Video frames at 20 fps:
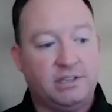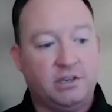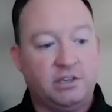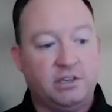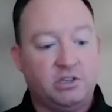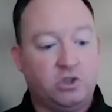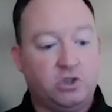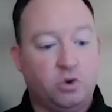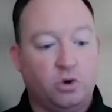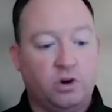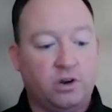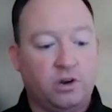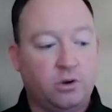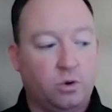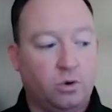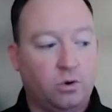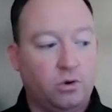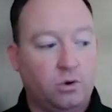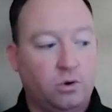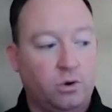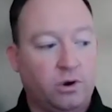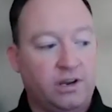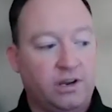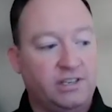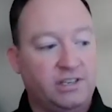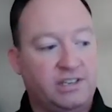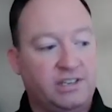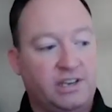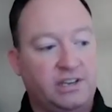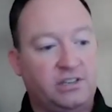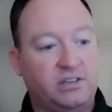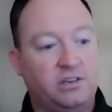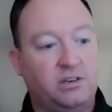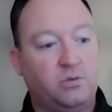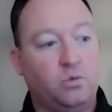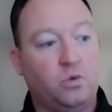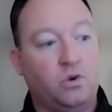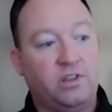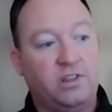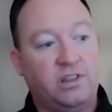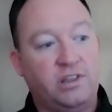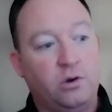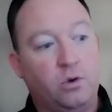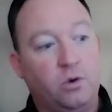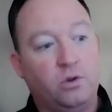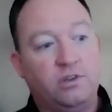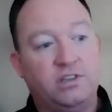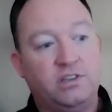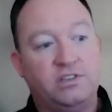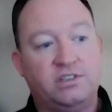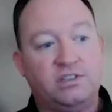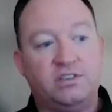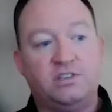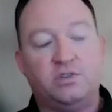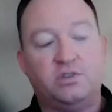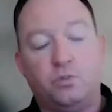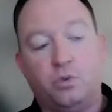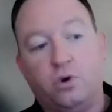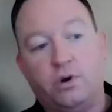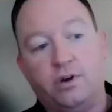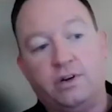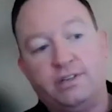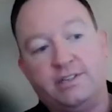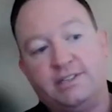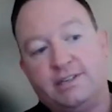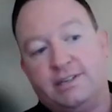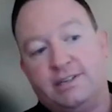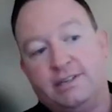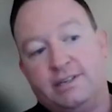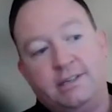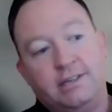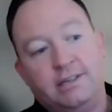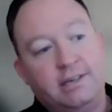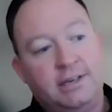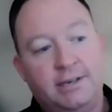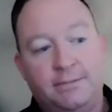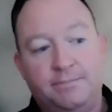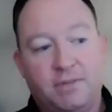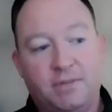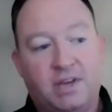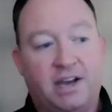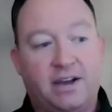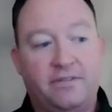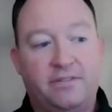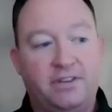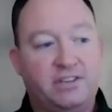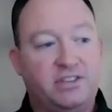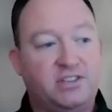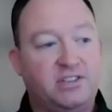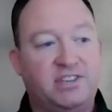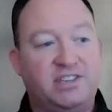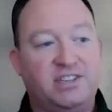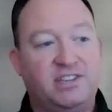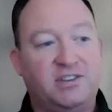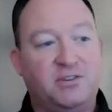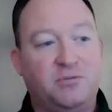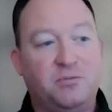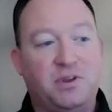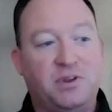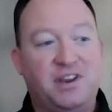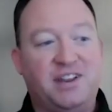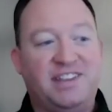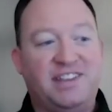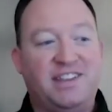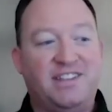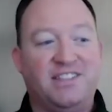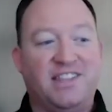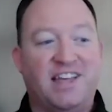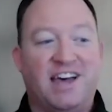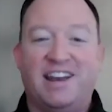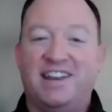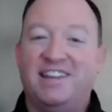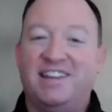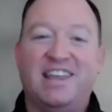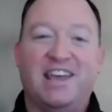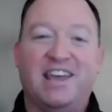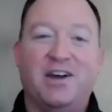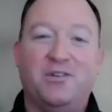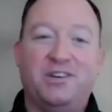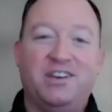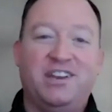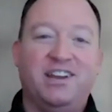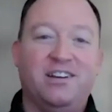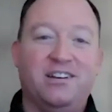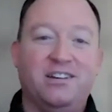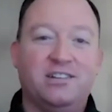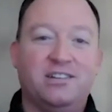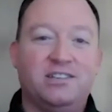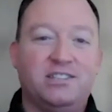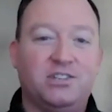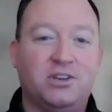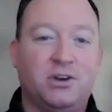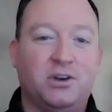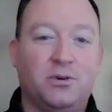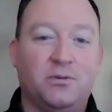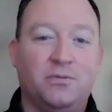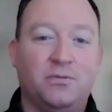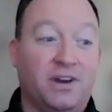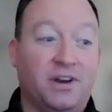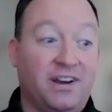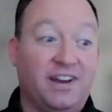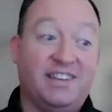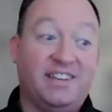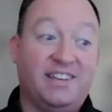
a historical organization, one of the oldest in sports. And obviously, there have been a lot of down years. So very